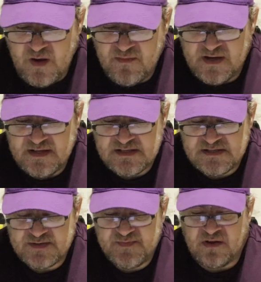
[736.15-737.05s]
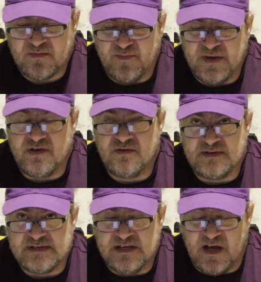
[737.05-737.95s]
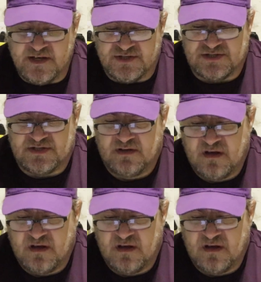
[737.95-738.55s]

but it's spelled B-U-T-H.